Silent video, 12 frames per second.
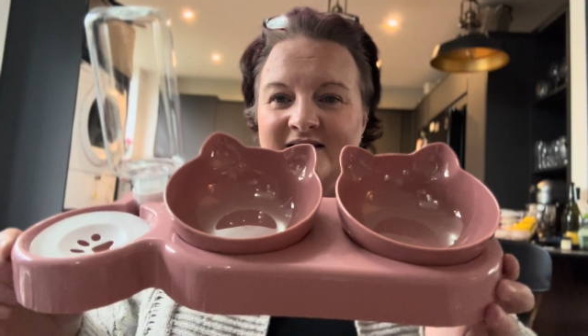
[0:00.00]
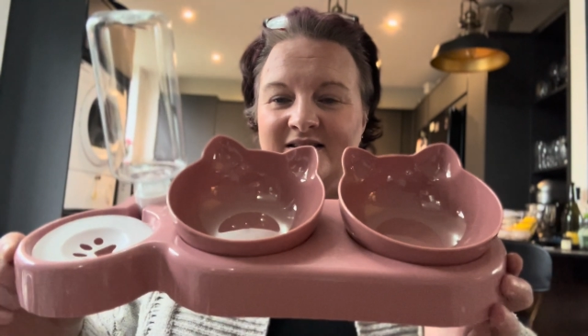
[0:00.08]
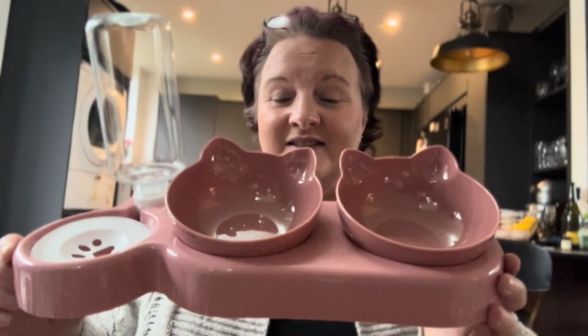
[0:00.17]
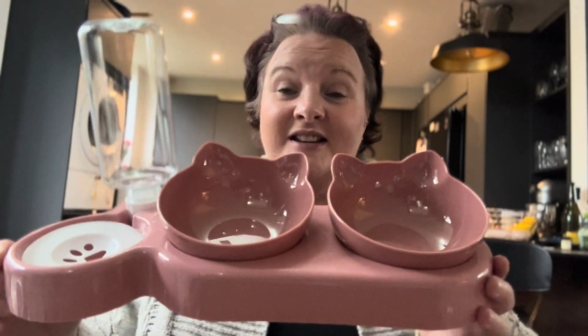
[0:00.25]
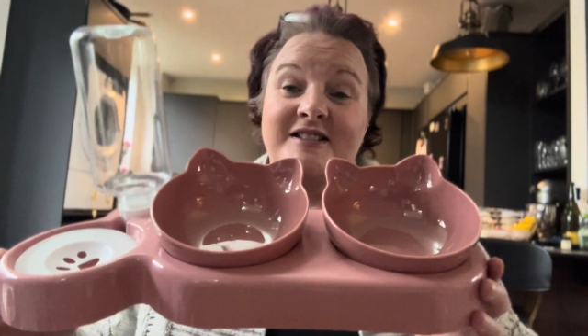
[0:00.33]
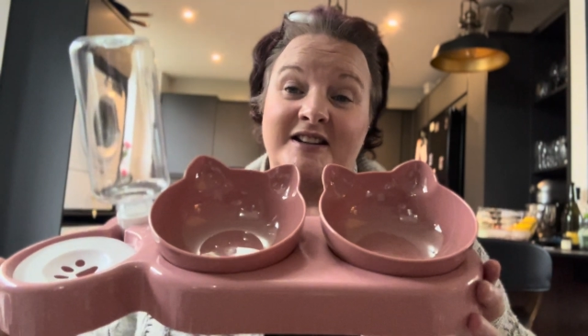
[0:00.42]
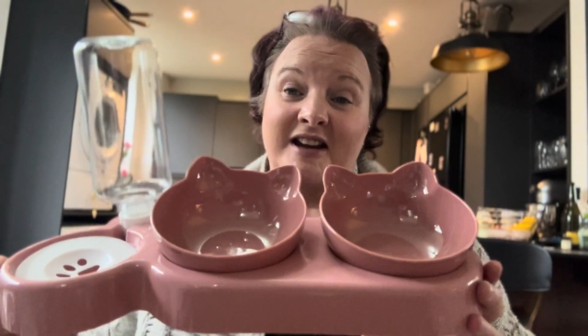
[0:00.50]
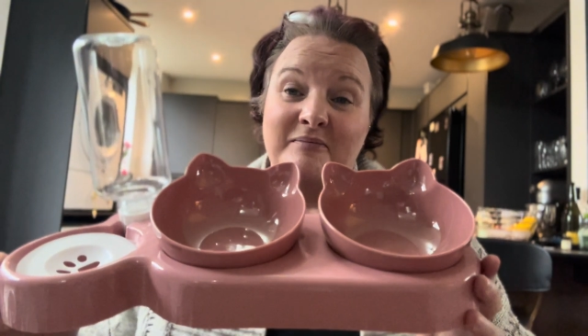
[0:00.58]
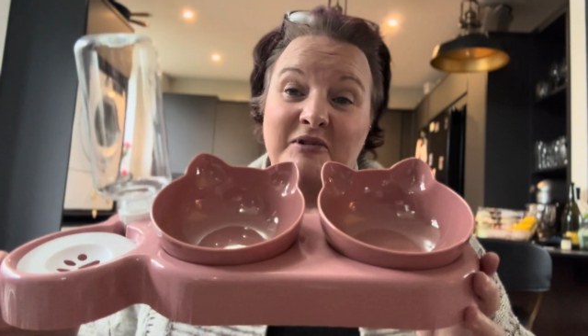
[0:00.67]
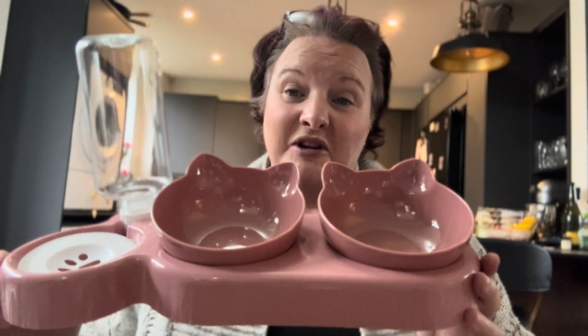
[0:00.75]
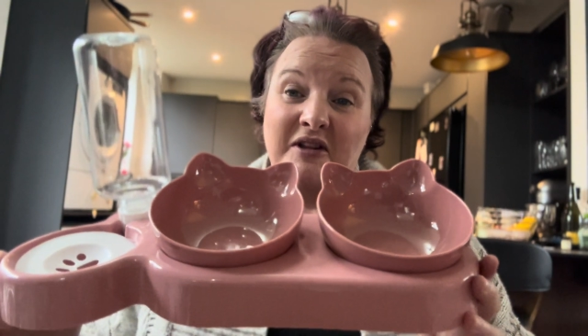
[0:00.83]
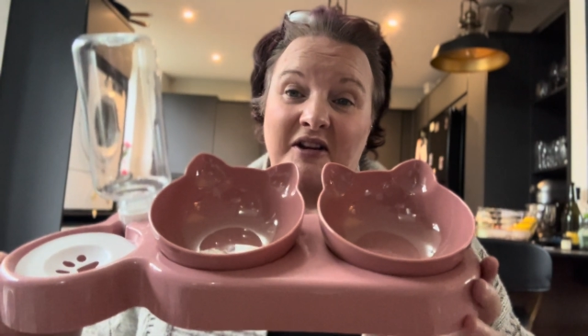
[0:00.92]
This came
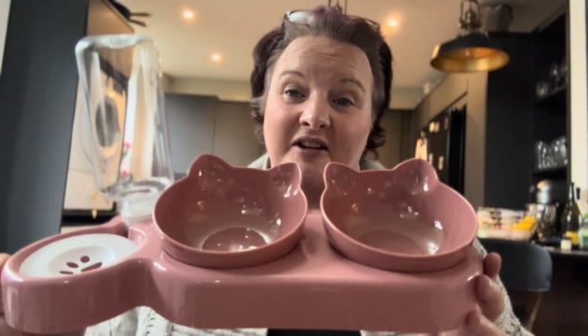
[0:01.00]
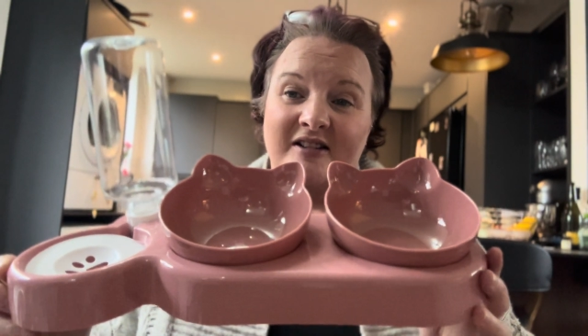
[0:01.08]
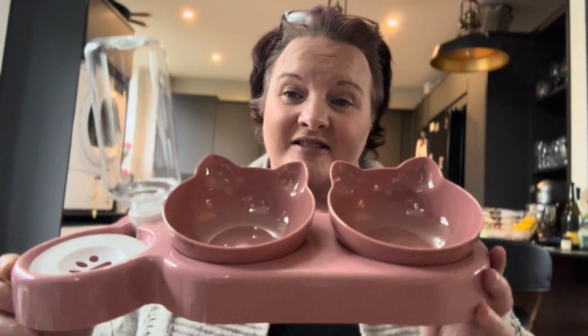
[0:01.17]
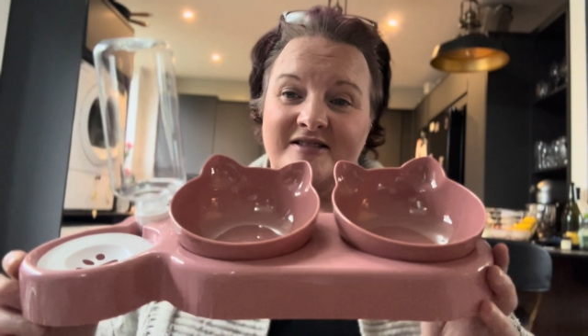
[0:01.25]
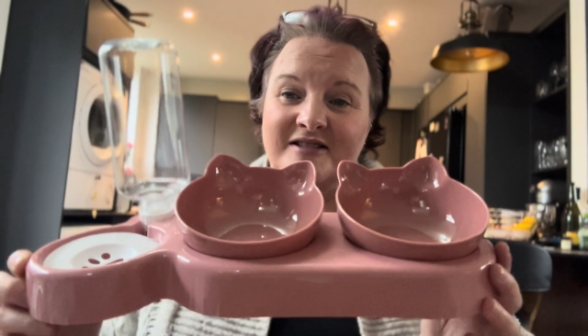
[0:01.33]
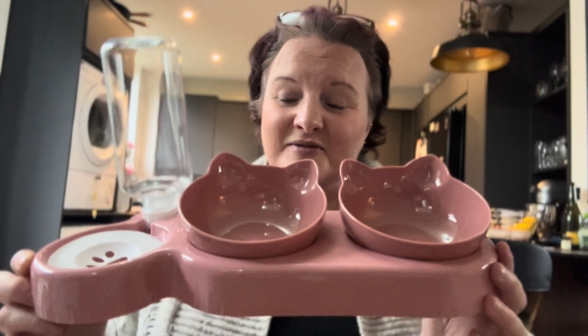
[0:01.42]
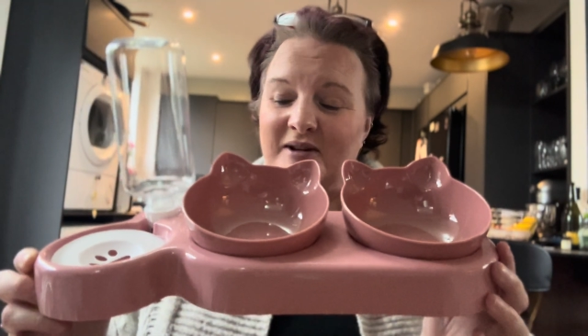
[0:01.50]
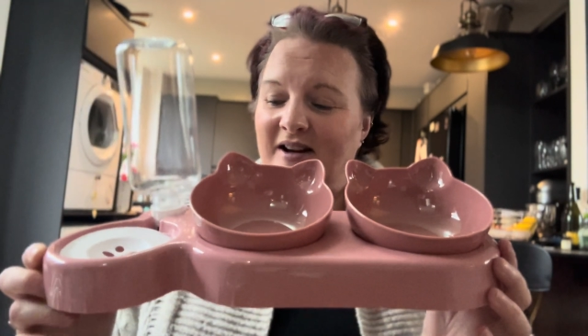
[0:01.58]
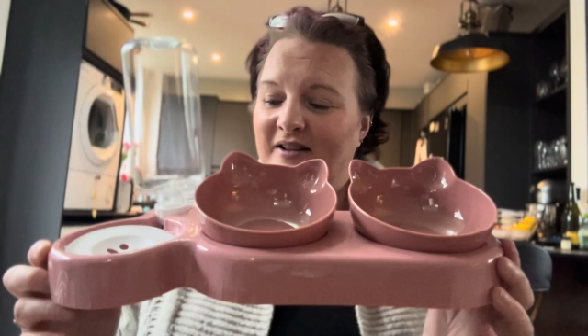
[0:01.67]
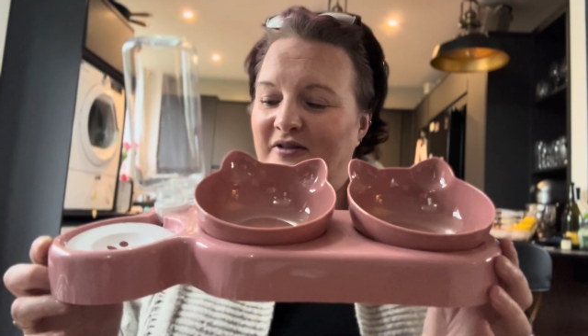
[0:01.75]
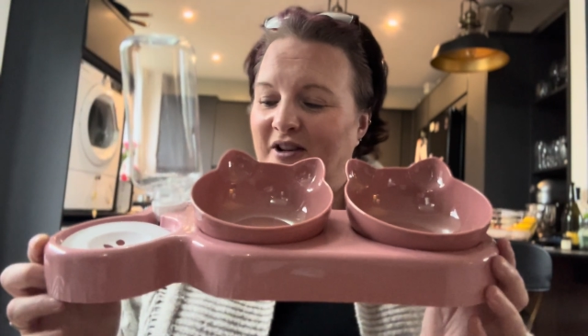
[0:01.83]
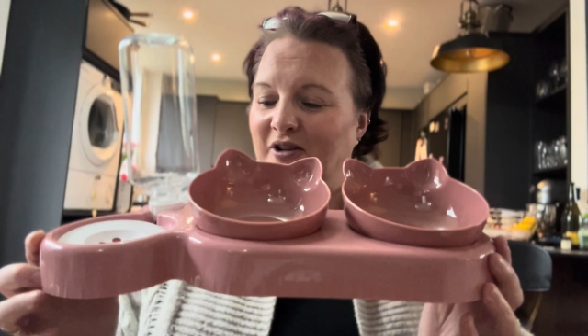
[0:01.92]
in other colours as well
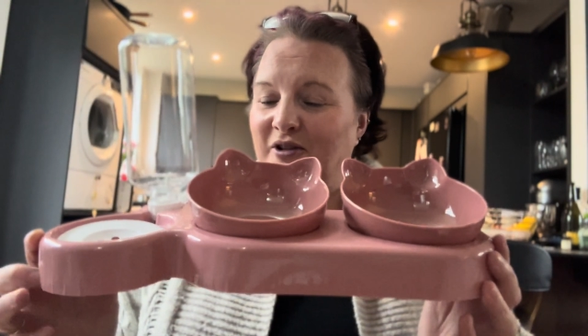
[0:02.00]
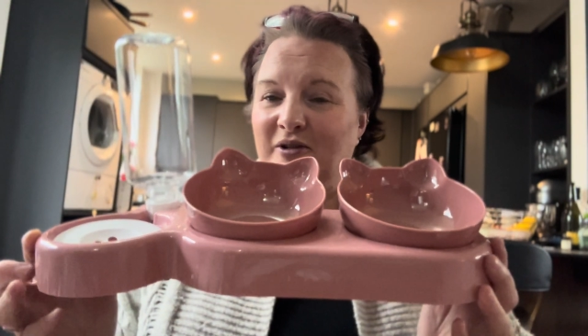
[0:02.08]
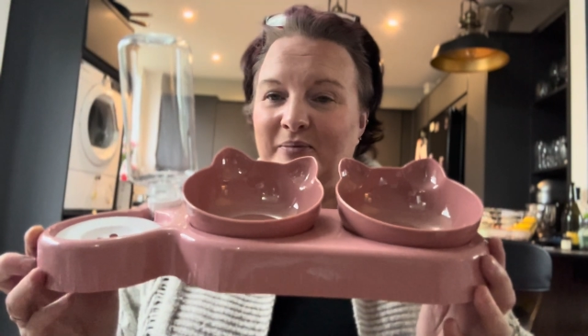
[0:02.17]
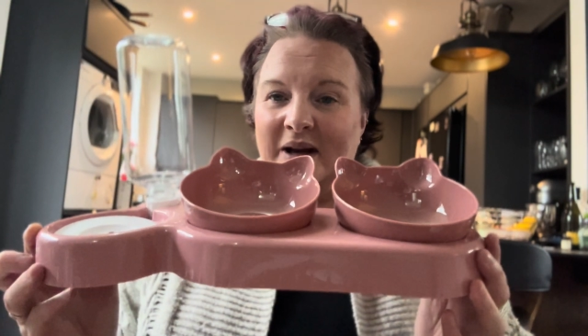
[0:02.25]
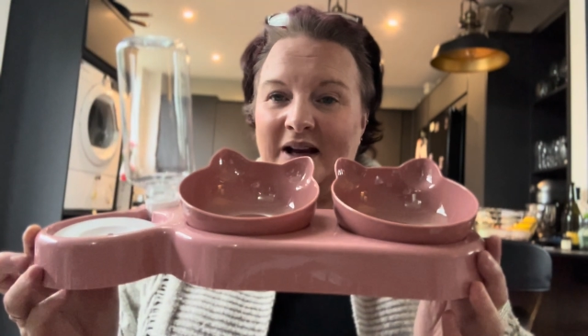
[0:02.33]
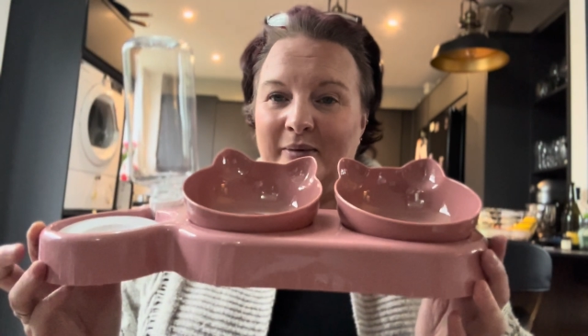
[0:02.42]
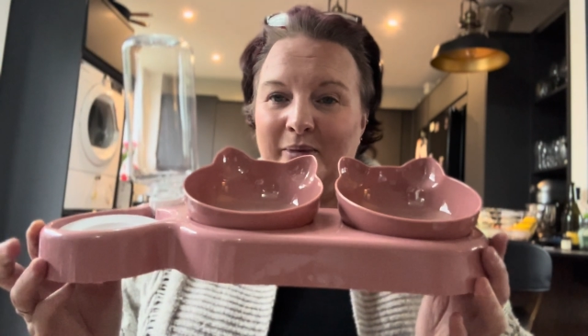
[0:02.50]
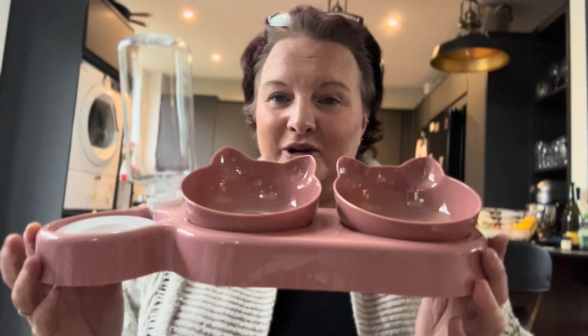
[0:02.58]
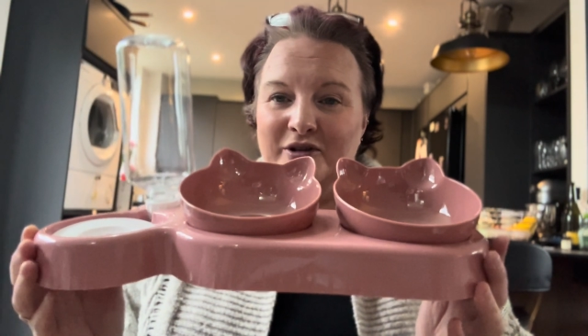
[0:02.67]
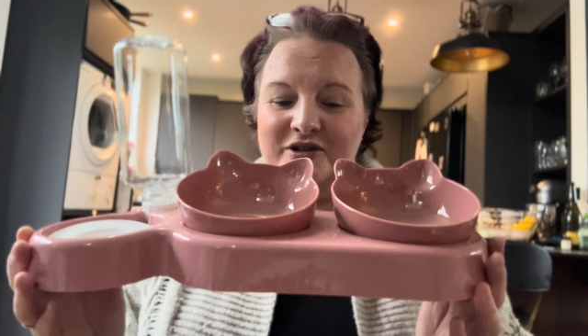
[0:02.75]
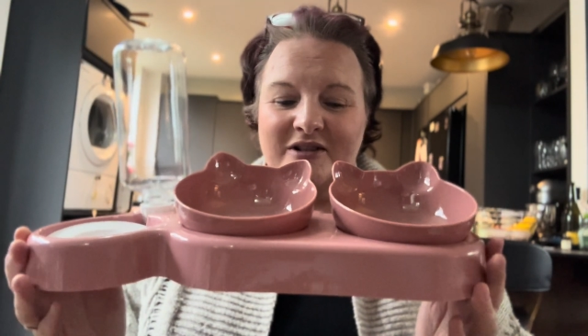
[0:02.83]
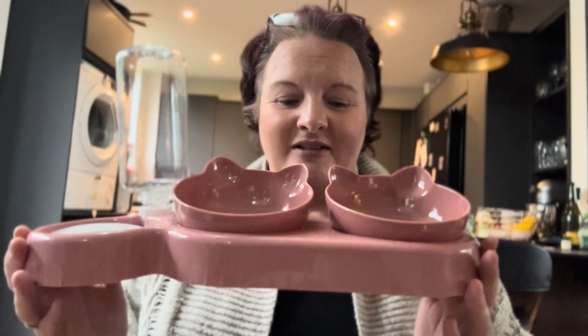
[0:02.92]
if you're not a pink
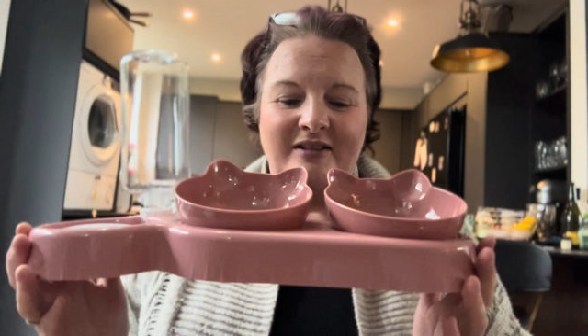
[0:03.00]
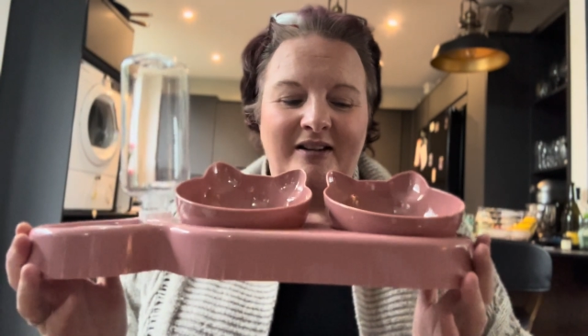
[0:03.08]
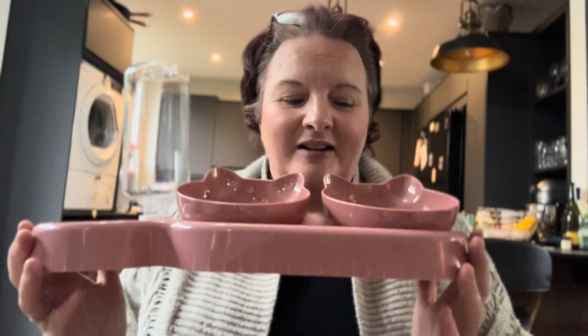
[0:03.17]
person,